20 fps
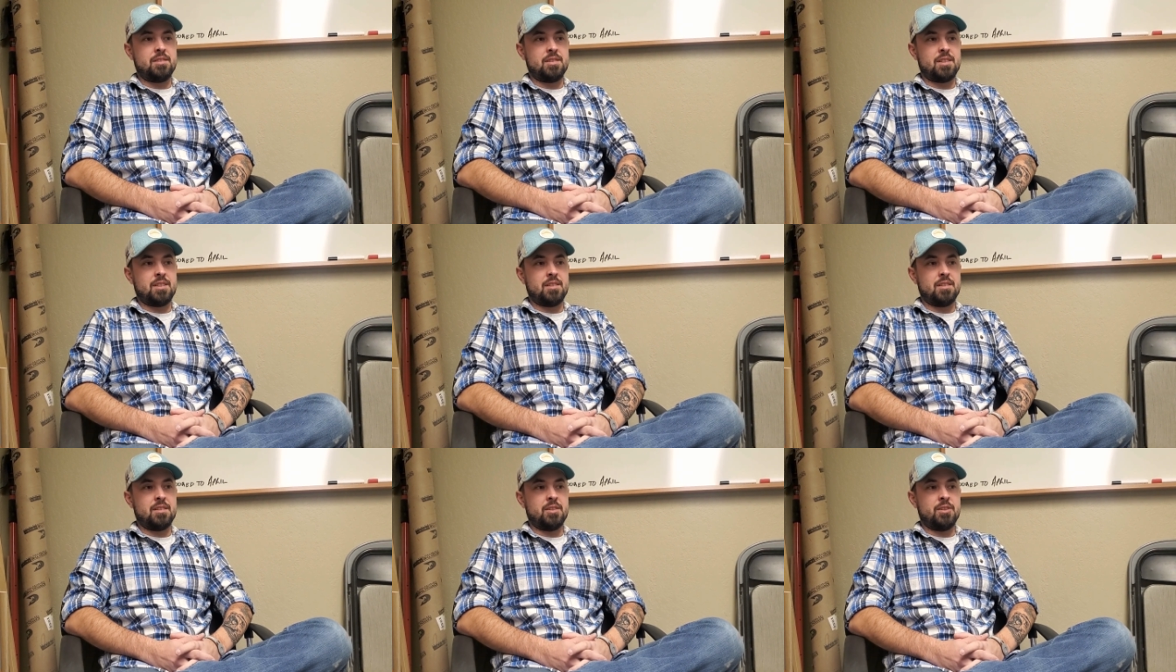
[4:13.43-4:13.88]

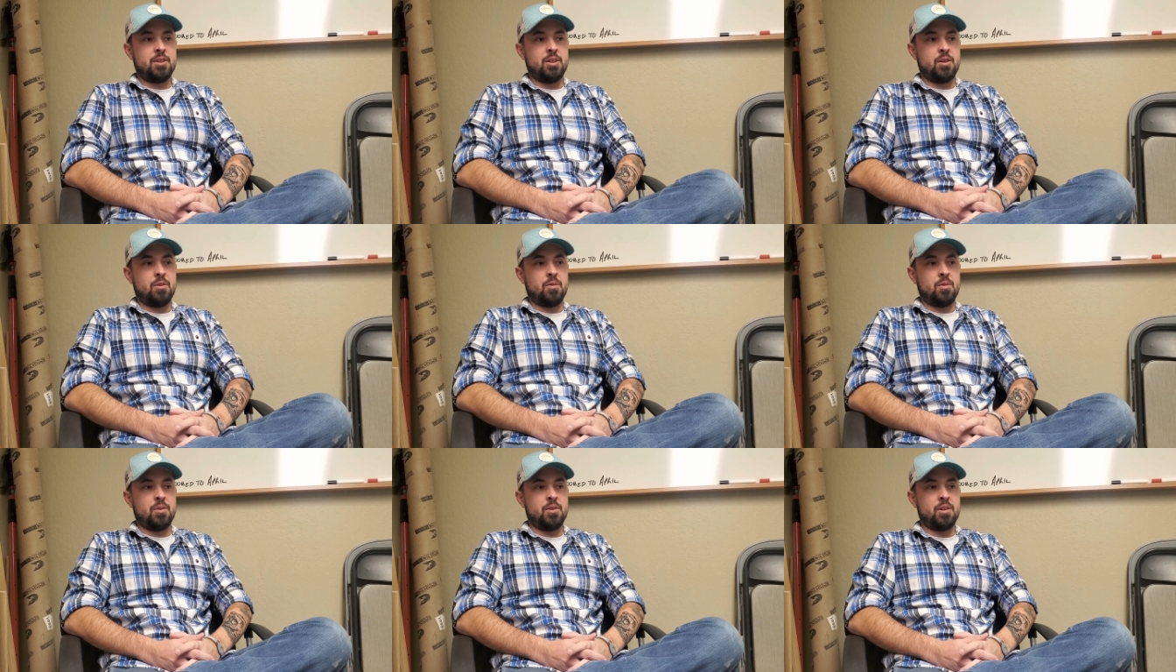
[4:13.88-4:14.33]

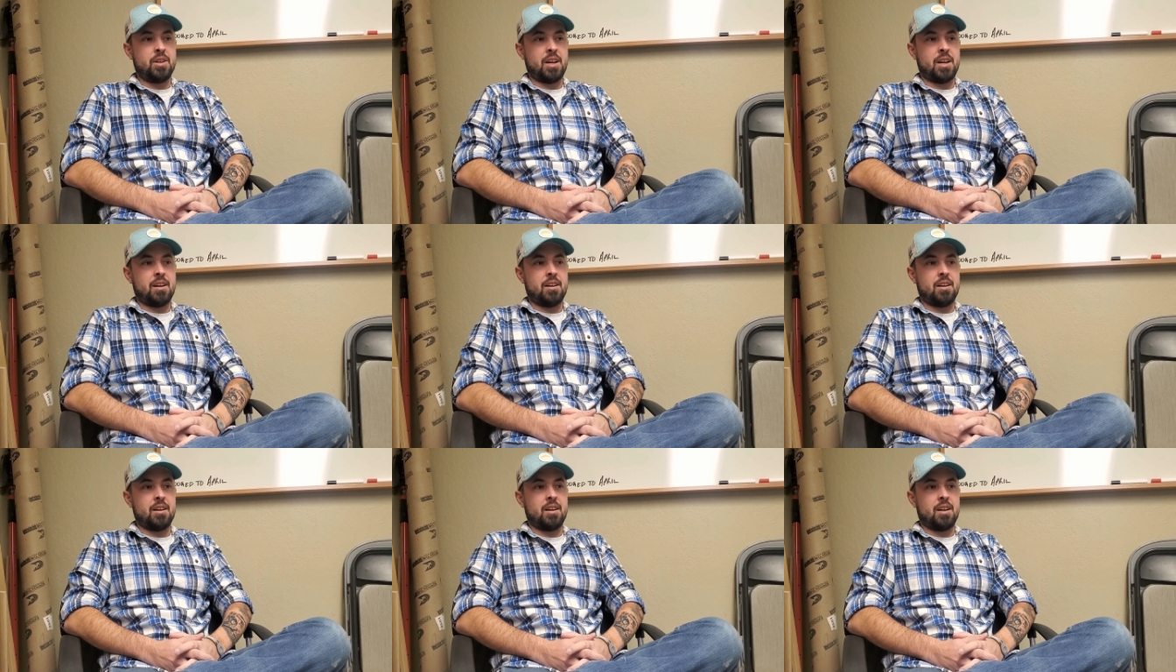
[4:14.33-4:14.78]

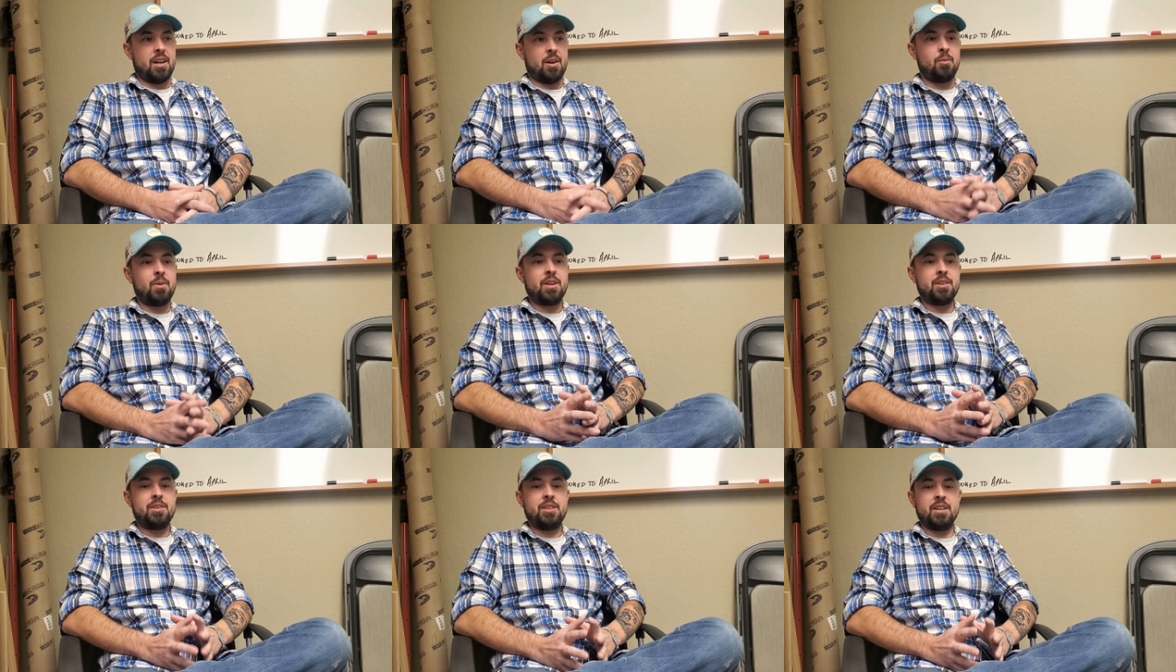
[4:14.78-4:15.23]
I want
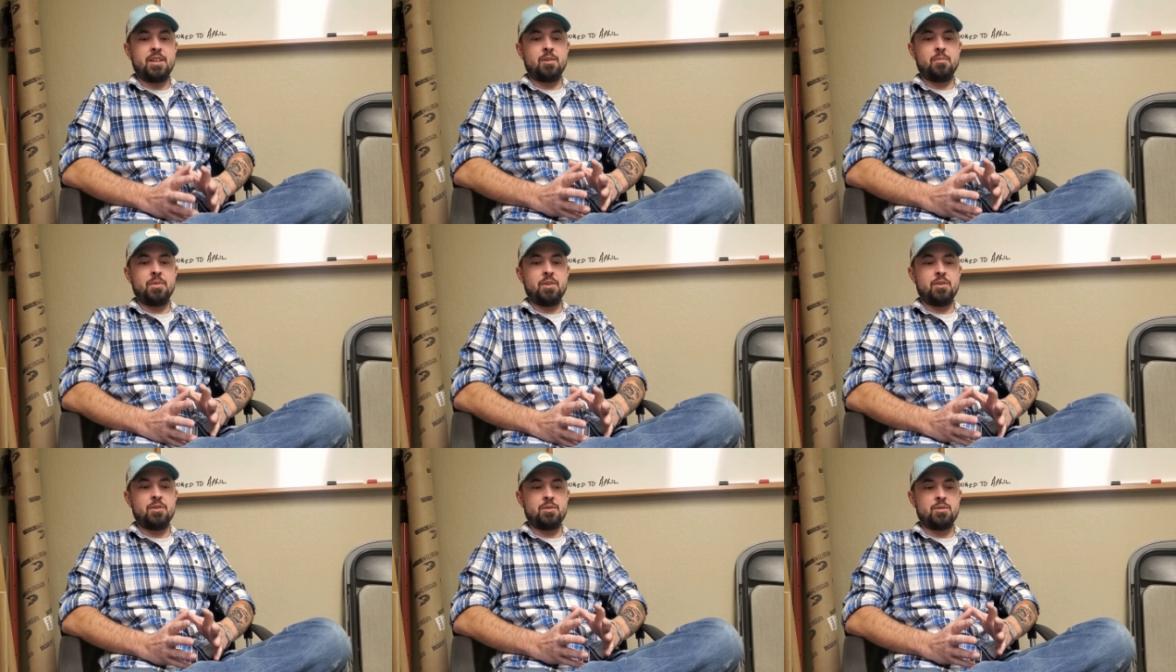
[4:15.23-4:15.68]
to tell them
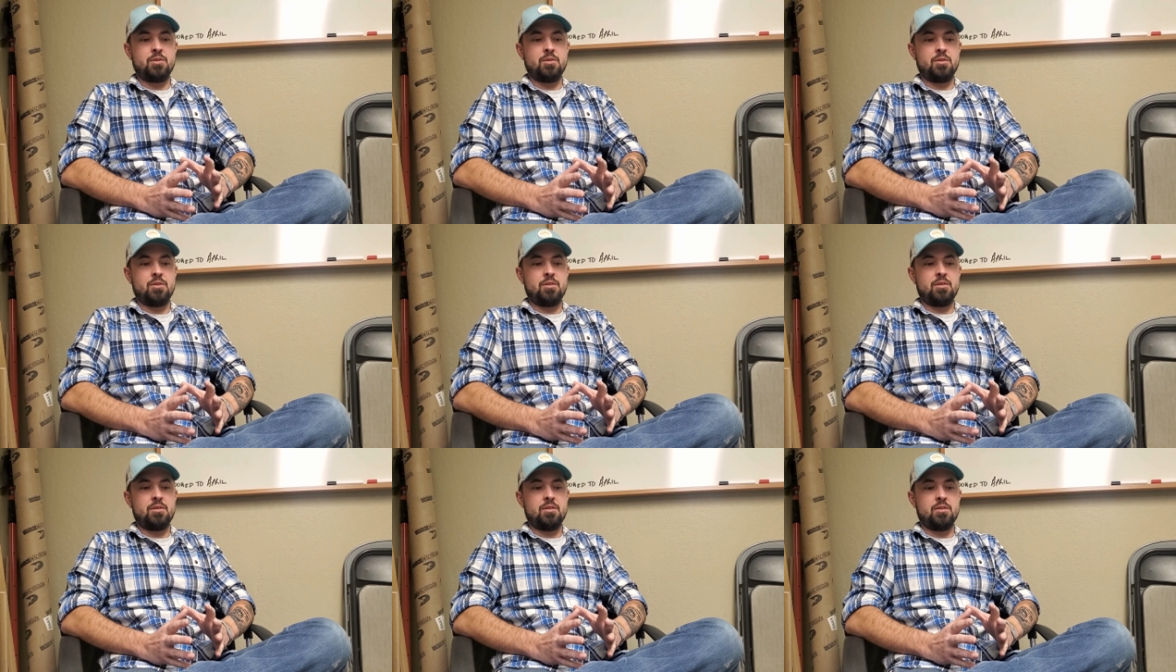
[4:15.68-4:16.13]

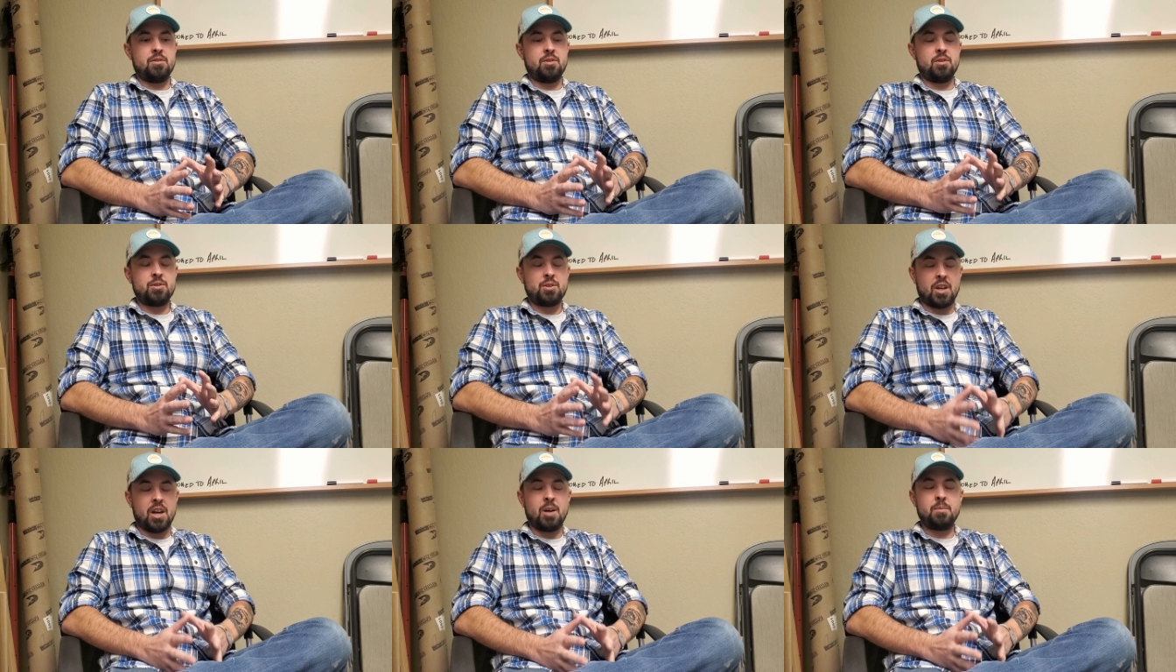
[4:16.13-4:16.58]
there's
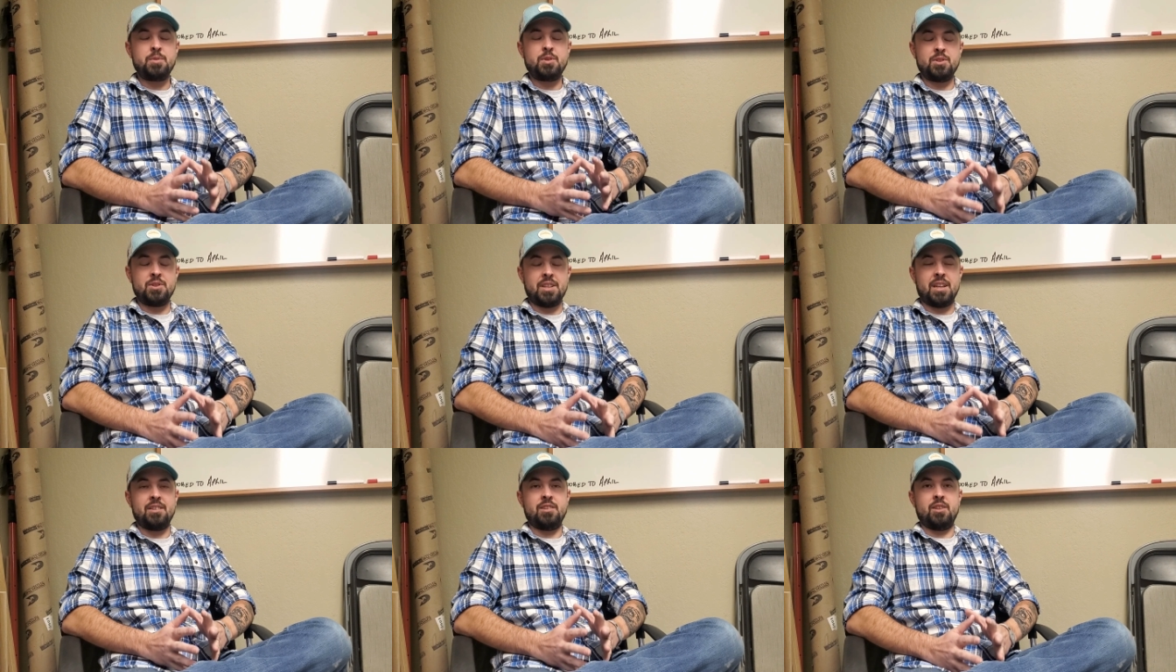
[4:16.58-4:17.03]
options
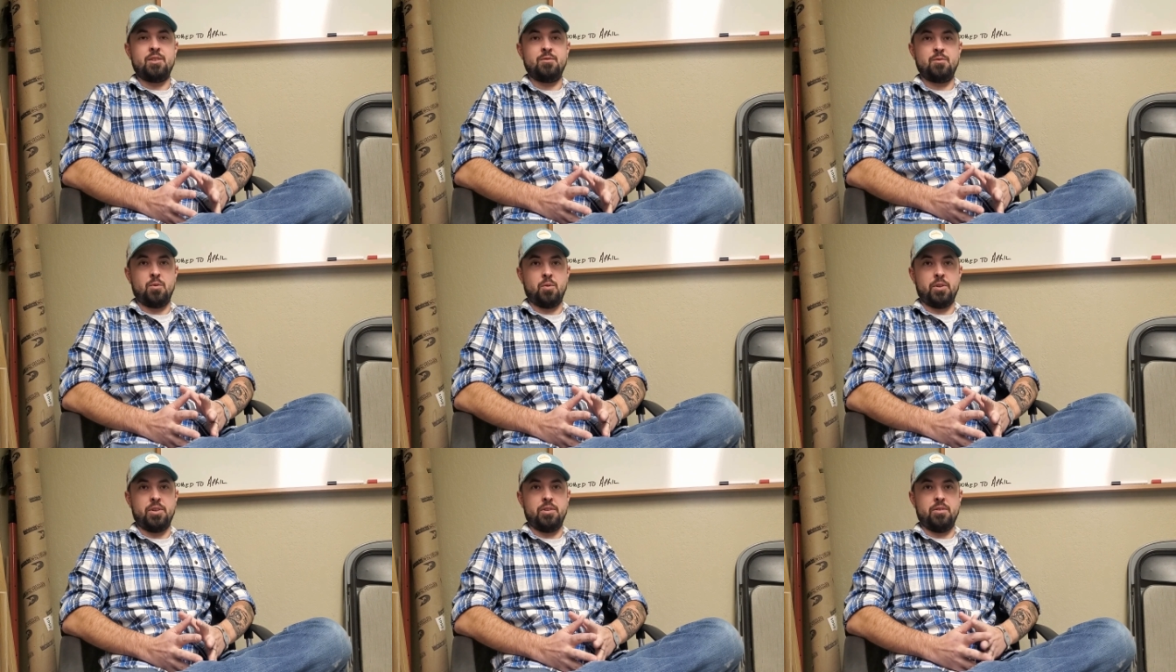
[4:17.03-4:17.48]
out there
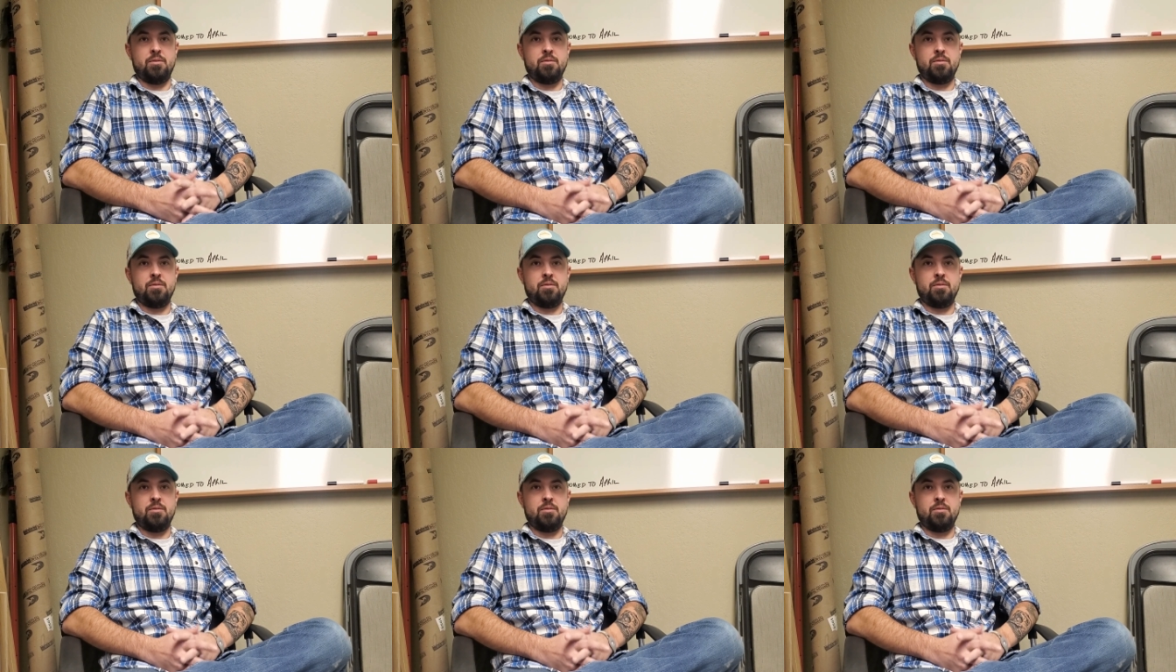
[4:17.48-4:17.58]
for you,